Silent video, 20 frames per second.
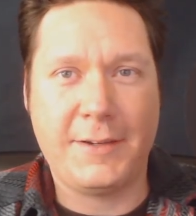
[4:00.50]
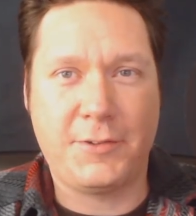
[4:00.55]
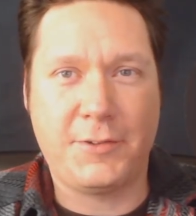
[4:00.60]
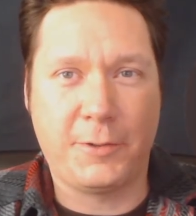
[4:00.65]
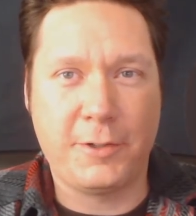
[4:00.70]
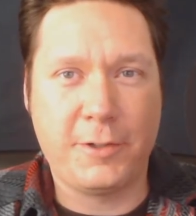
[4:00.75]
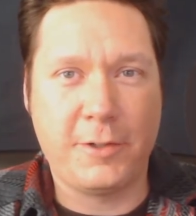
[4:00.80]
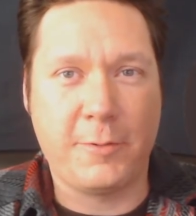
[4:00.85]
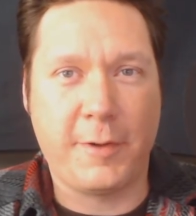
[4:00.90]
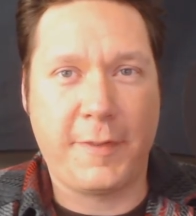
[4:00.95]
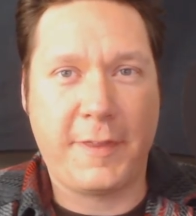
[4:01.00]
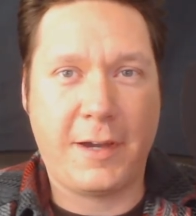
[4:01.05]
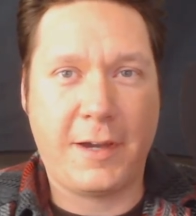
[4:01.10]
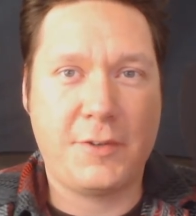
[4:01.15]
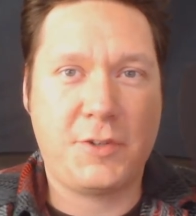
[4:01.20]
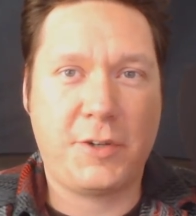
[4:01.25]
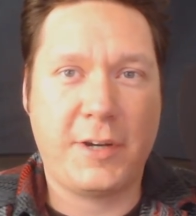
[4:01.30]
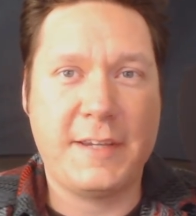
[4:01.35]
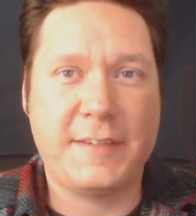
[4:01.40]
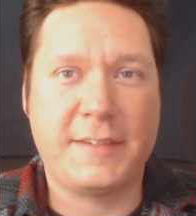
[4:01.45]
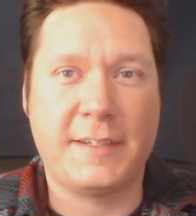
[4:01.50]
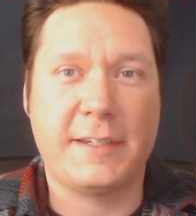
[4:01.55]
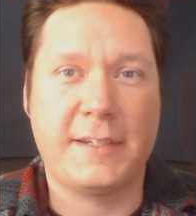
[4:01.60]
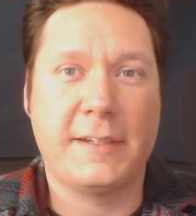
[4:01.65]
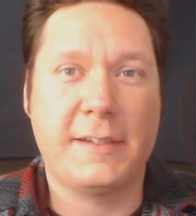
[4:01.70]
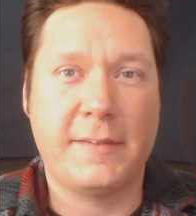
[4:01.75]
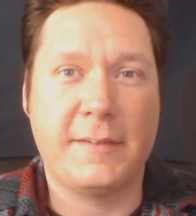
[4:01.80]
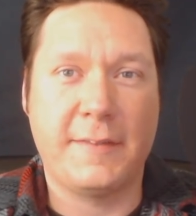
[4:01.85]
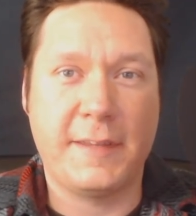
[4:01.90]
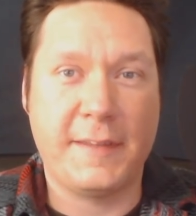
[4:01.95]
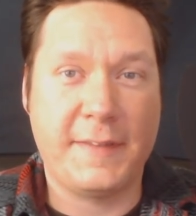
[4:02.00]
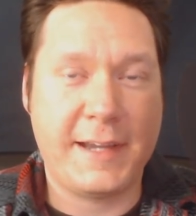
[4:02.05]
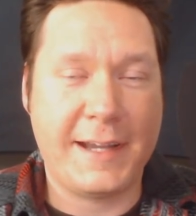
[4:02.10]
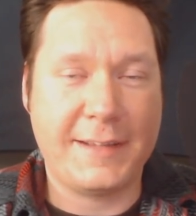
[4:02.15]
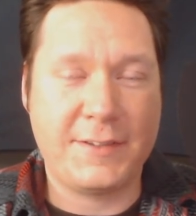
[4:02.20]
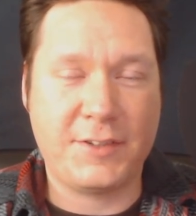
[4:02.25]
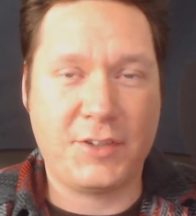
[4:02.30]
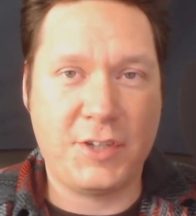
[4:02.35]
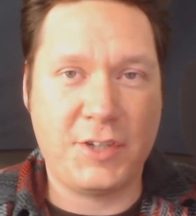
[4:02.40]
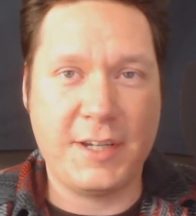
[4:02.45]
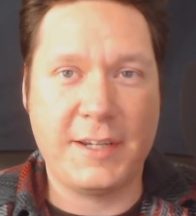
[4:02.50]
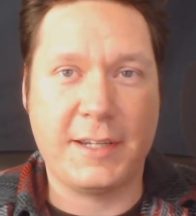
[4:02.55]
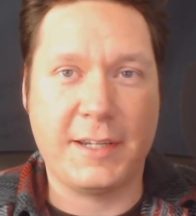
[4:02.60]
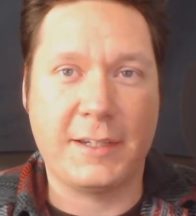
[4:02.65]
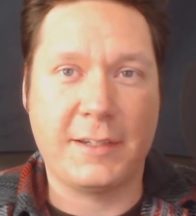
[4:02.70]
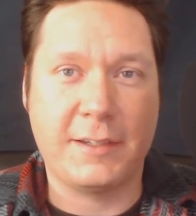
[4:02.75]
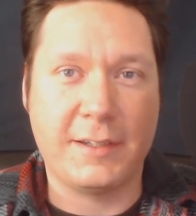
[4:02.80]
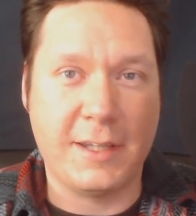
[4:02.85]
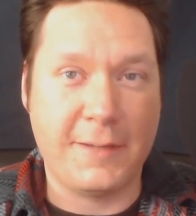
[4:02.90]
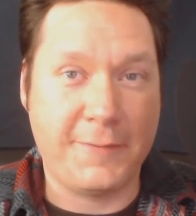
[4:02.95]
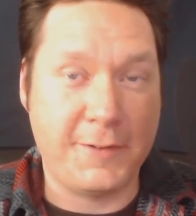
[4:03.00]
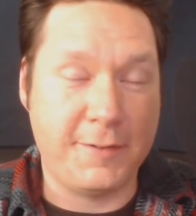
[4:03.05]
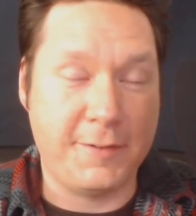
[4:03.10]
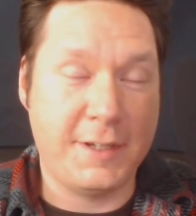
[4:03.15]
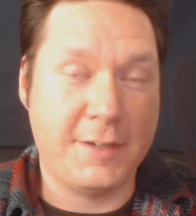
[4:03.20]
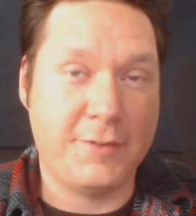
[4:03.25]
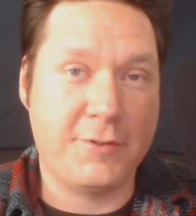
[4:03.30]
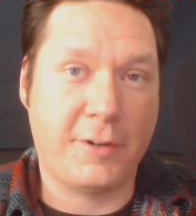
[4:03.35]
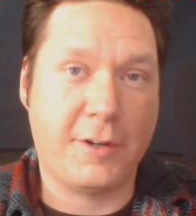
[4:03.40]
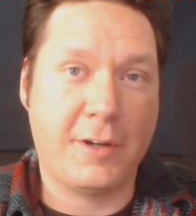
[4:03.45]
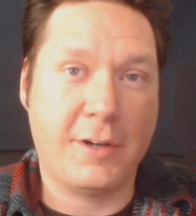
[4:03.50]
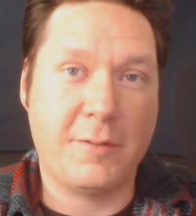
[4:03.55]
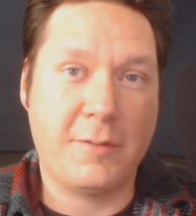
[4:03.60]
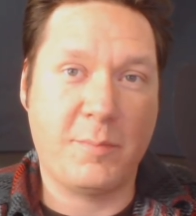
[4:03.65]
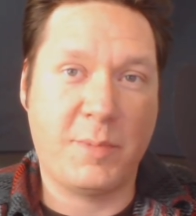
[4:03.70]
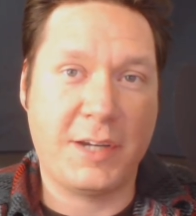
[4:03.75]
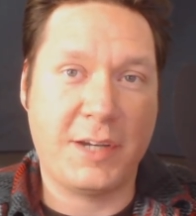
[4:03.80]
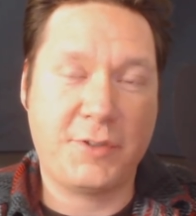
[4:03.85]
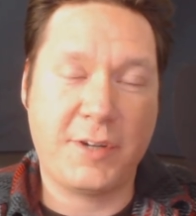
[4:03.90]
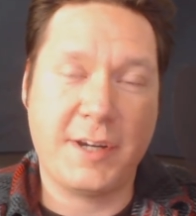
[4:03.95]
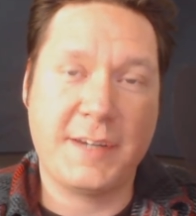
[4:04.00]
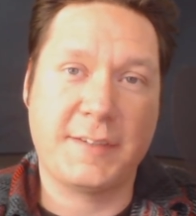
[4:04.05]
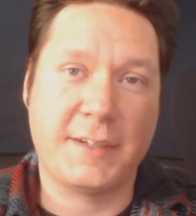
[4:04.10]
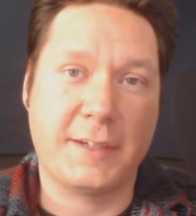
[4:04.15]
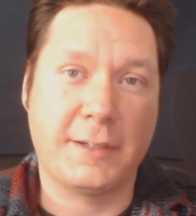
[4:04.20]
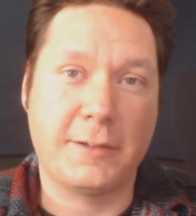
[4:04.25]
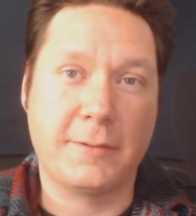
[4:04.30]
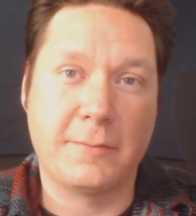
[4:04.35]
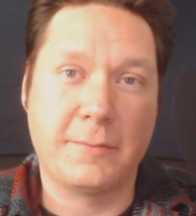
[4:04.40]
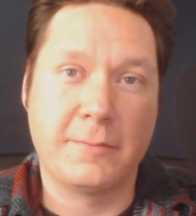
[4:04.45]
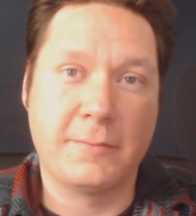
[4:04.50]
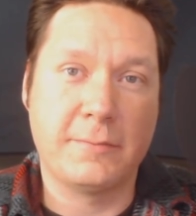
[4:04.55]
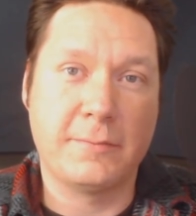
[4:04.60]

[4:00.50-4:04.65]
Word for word: I drew it without tracing. Then that's cheating if you did draw it by tracing.